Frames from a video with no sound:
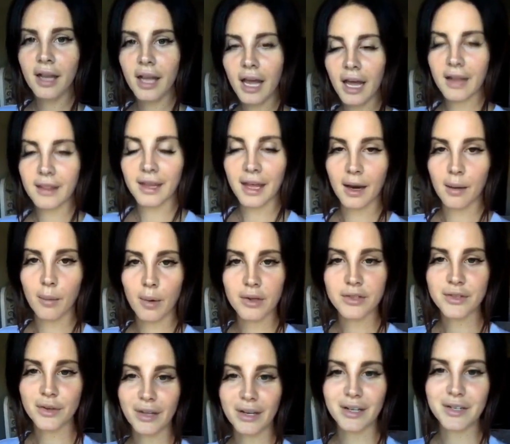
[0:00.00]
And then I'm
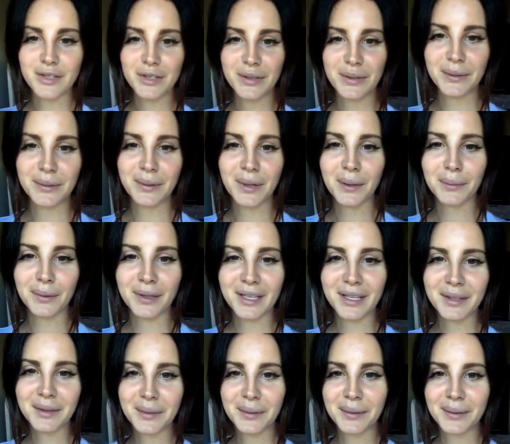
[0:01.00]
also gonna do a really
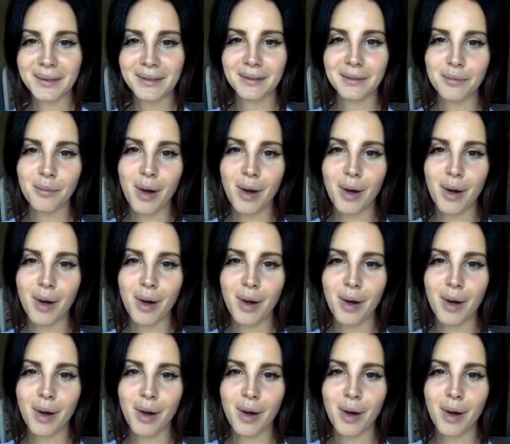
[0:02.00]
cool